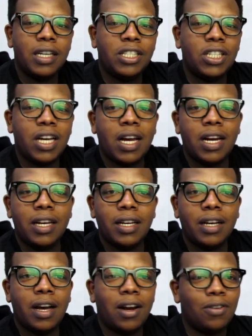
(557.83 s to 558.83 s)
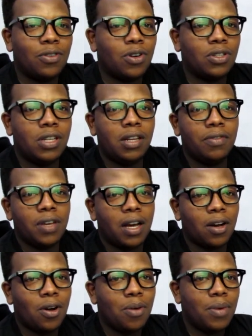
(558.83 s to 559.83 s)
sharing, and of course leaving
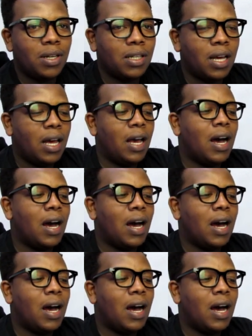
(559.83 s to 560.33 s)
a comment,